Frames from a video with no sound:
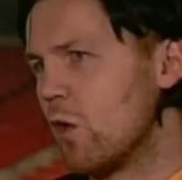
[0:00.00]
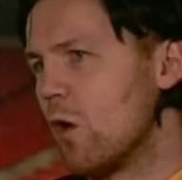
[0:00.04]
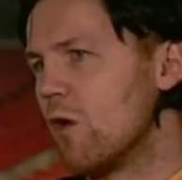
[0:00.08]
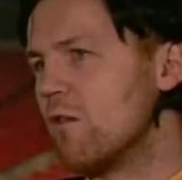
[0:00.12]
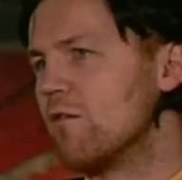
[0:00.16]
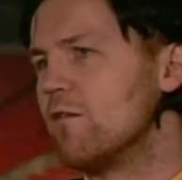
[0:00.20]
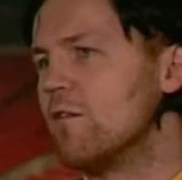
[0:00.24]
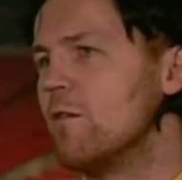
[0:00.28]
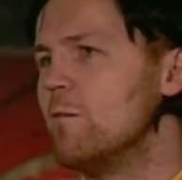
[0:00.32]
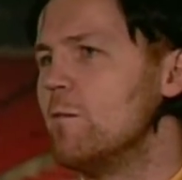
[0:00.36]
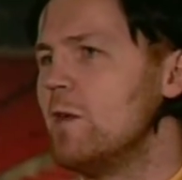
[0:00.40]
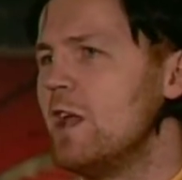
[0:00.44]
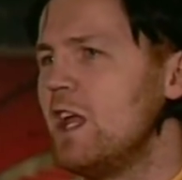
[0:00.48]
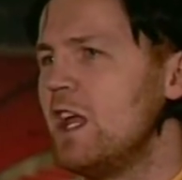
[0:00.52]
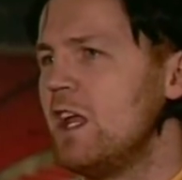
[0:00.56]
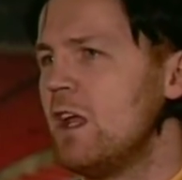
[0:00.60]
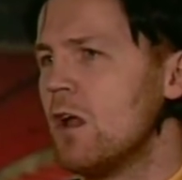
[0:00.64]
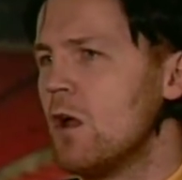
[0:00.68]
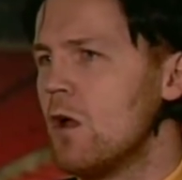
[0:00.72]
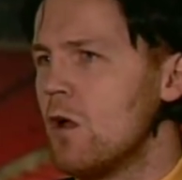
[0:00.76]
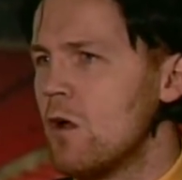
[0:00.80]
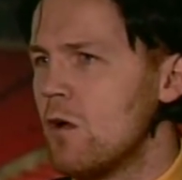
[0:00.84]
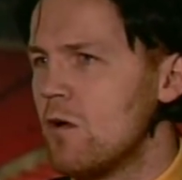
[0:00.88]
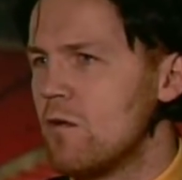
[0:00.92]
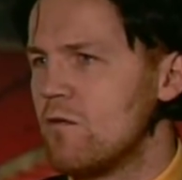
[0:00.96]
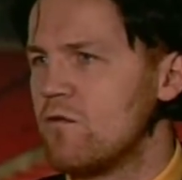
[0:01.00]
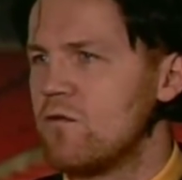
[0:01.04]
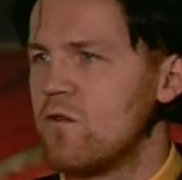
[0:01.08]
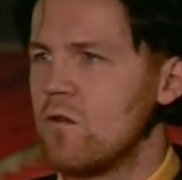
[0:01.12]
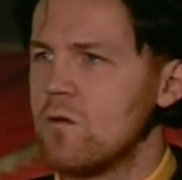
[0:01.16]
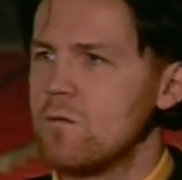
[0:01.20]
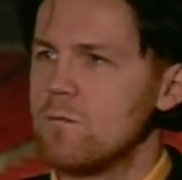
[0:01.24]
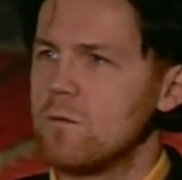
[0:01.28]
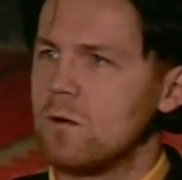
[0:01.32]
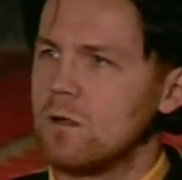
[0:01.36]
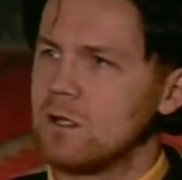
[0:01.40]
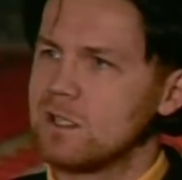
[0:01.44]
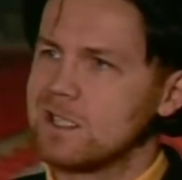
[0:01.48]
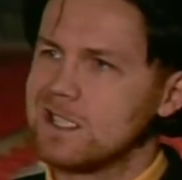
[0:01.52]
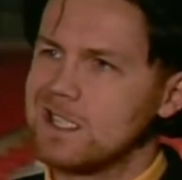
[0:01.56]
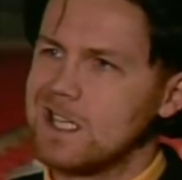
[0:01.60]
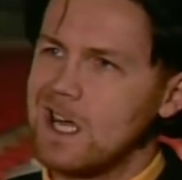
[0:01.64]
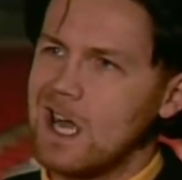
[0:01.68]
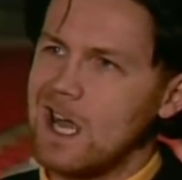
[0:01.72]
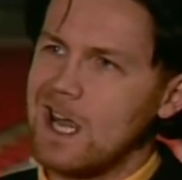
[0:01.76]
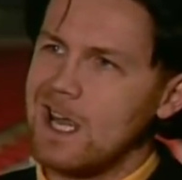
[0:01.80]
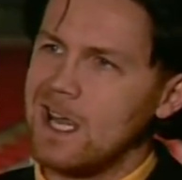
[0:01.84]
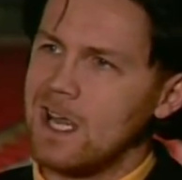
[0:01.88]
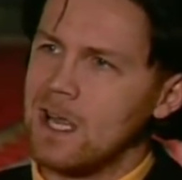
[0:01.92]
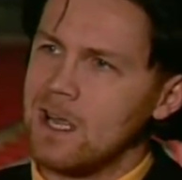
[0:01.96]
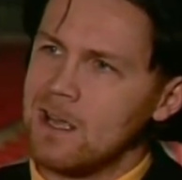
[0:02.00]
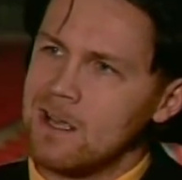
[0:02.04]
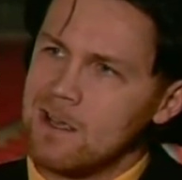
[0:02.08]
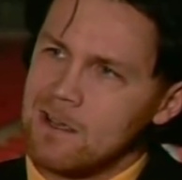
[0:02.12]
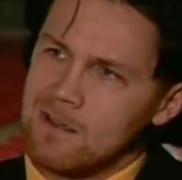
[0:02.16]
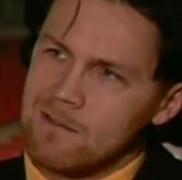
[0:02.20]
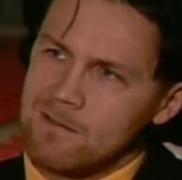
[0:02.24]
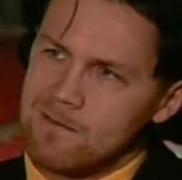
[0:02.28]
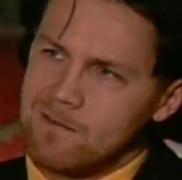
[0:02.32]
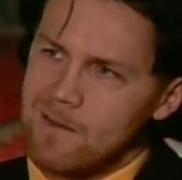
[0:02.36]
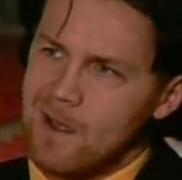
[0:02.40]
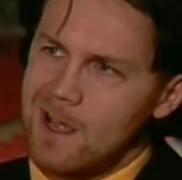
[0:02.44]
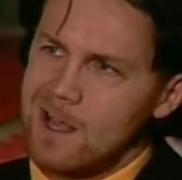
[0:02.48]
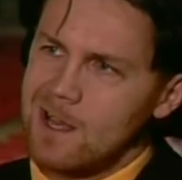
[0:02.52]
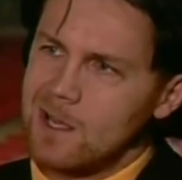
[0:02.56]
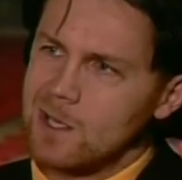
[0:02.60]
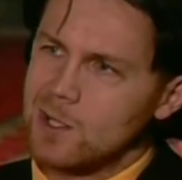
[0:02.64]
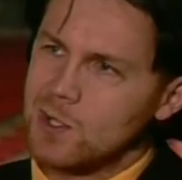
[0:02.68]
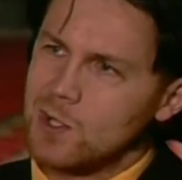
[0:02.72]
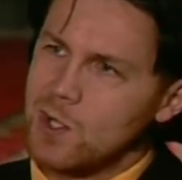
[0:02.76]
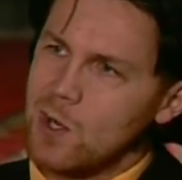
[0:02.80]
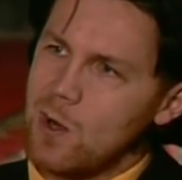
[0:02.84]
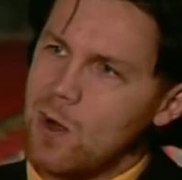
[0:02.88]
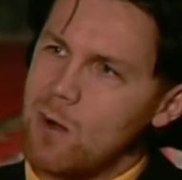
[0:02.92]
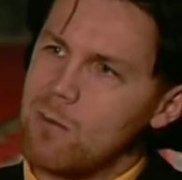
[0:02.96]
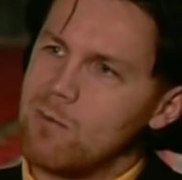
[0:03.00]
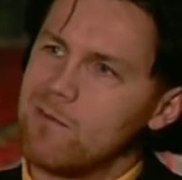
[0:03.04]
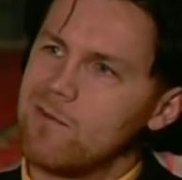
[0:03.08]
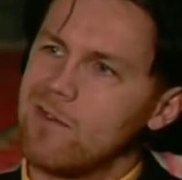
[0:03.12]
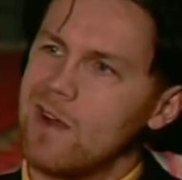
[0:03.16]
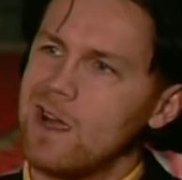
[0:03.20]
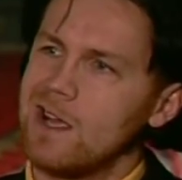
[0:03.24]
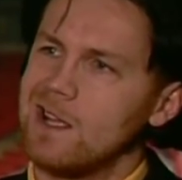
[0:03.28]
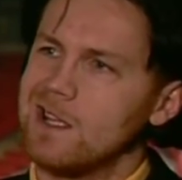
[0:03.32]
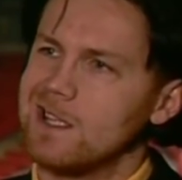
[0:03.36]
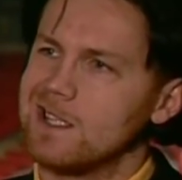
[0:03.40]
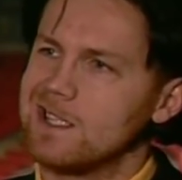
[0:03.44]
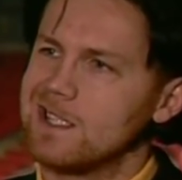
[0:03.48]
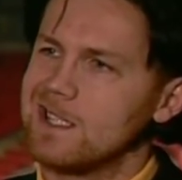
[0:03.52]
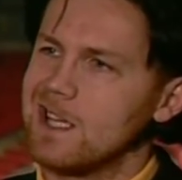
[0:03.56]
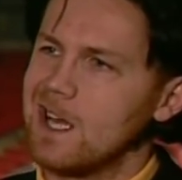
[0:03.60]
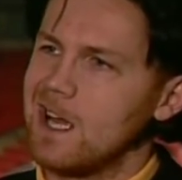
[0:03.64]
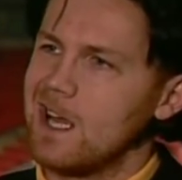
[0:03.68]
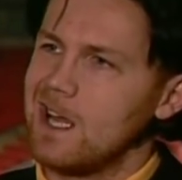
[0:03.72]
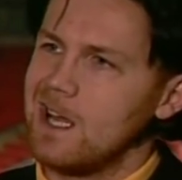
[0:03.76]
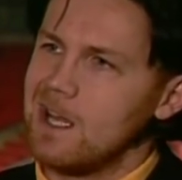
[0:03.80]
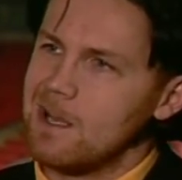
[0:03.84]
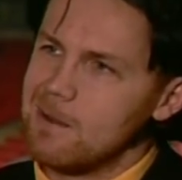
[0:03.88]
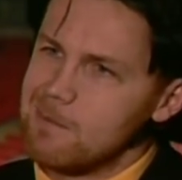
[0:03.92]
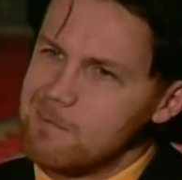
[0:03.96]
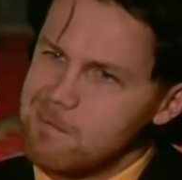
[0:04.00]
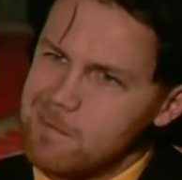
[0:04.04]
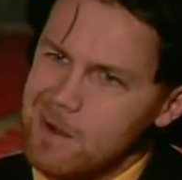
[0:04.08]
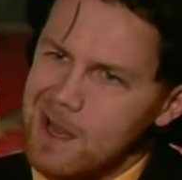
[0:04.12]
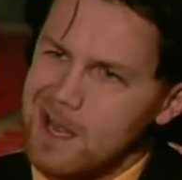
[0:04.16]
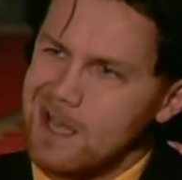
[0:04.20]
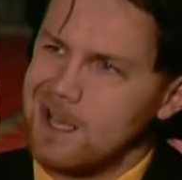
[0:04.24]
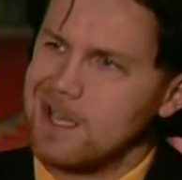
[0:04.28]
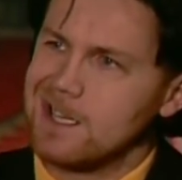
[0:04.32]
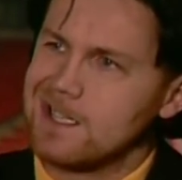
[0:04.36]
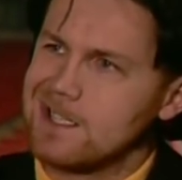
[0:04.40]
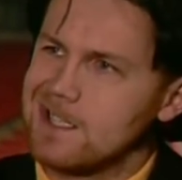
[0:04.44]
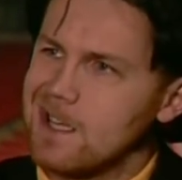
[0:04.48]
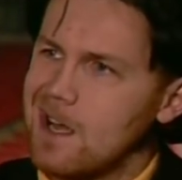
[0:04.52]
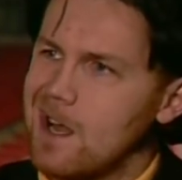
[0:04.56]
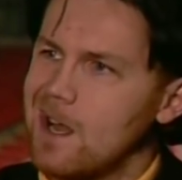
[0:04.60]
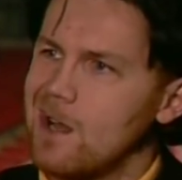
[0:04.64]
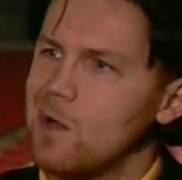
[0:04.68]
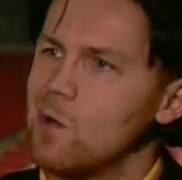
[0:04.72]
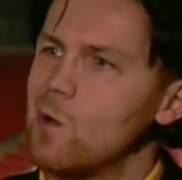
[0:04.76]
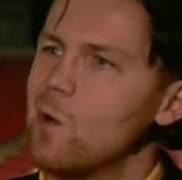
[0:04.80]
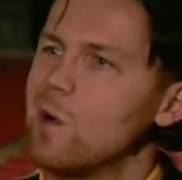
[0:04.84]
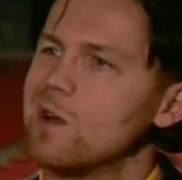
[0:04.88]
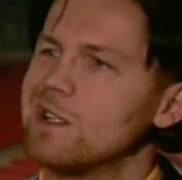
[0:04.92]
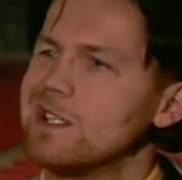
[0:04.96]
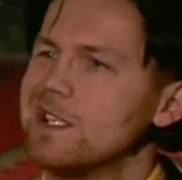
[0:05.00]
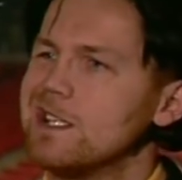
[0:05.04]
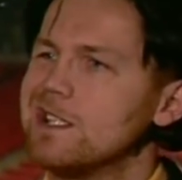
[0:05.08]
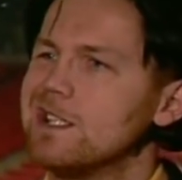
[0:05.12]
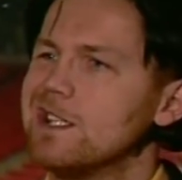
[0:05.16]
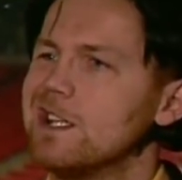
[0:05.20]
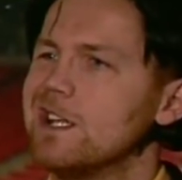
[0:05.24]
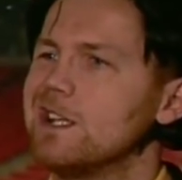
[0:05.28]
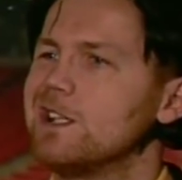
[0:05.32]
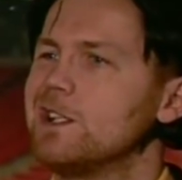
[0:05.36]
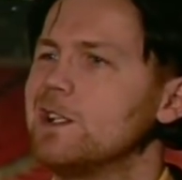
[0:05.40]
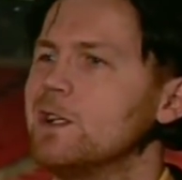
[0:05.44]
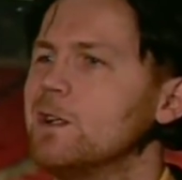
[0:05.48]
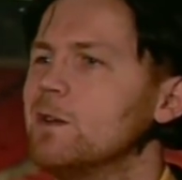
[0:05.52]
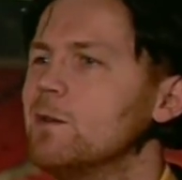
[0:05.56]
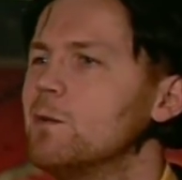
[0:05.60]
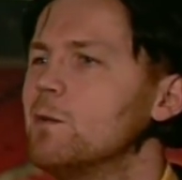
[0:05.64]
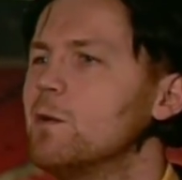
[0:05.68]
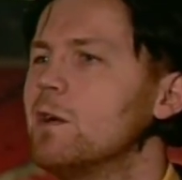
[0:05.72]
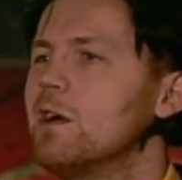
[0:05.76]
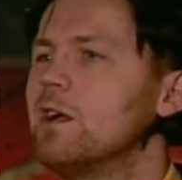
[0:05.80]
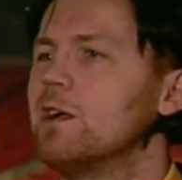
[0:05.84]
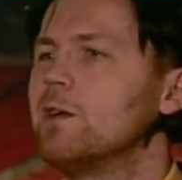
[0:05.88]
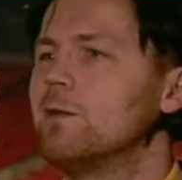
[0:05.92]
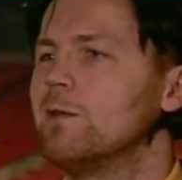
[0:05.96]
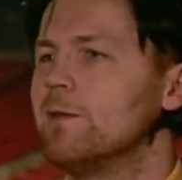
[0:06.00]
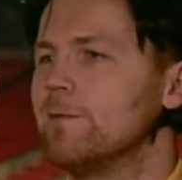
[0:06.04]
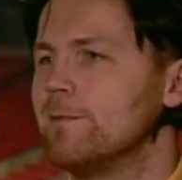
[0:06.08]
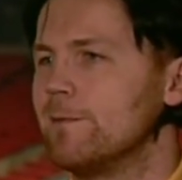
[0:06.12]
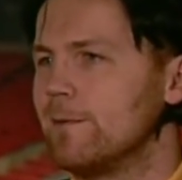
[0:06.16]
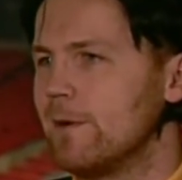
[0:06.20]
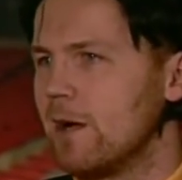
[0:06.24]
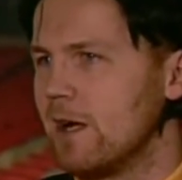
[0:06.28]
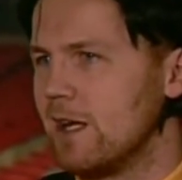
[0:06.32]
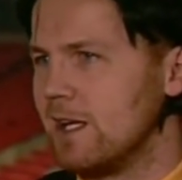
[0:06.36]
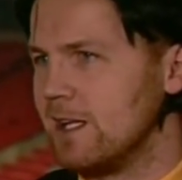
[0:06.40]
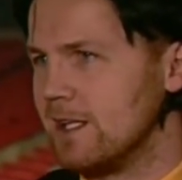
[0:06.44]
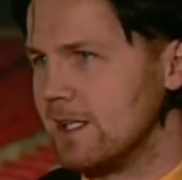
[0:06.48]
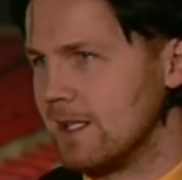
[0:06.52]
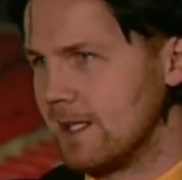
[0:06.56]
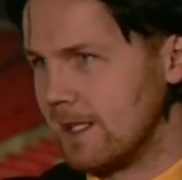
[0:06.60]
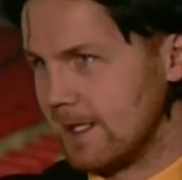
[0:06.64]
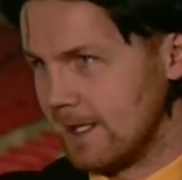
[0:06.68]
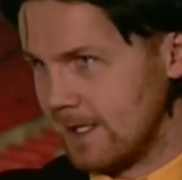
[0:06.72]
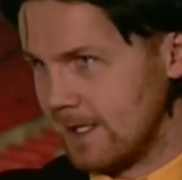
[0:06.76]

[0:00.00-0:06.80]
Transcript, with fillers: got. For me, football tie. Find the shop, find the tie, buy the tie, no hesitation, wear it with pride.